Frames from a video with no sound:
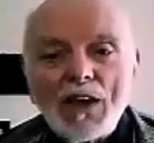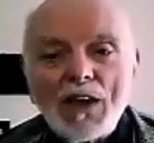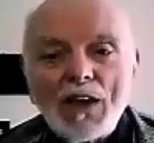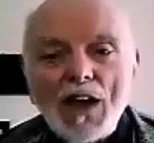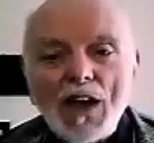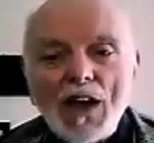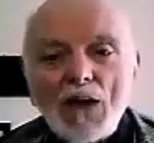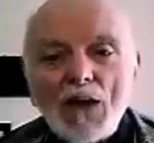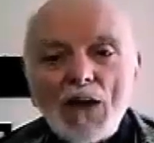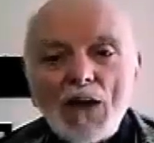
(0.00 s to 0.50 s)

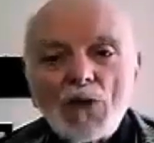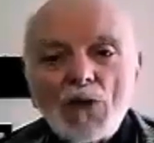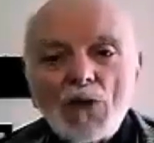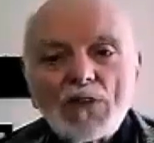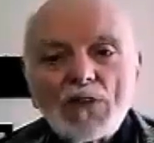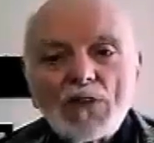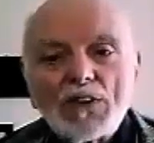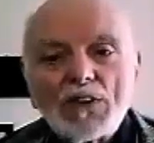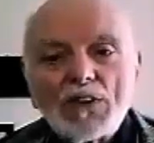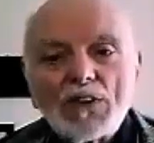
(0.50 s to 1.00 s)
And one of the
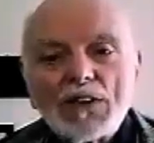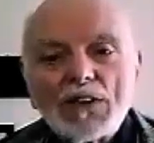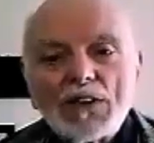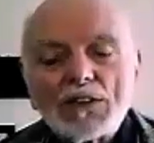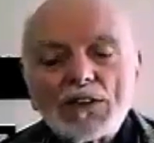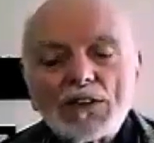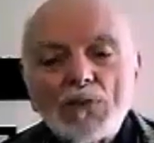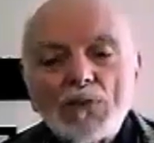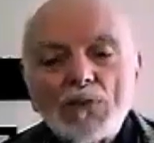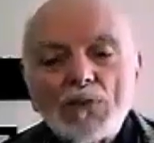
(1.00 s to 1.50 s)
things that
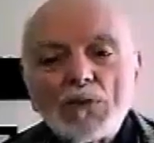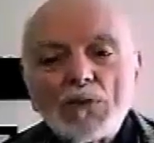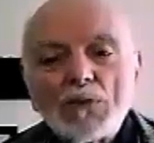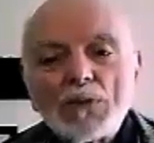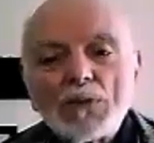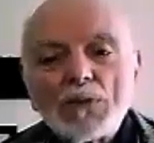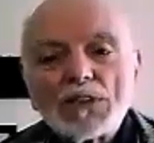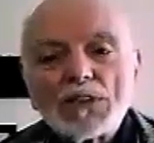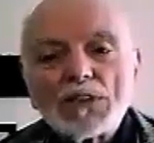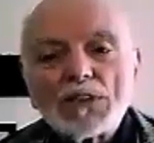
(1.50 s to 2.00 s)
people have been
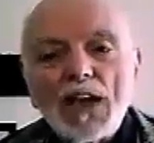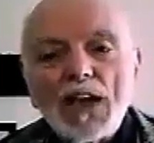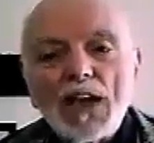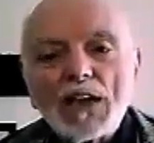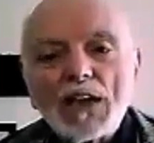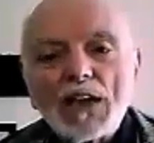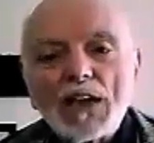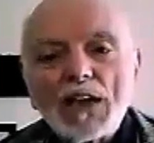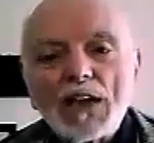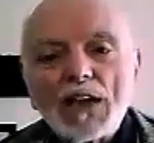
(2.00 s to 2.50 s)
saying
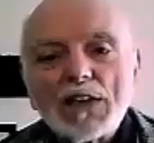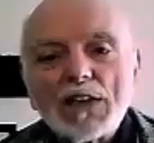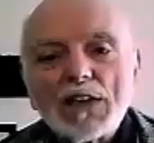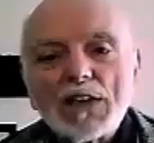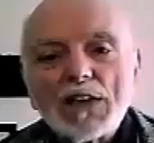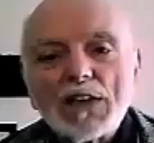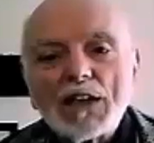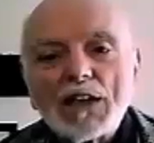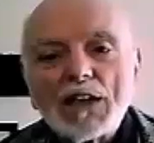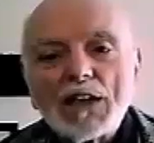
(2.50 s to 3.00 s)
is that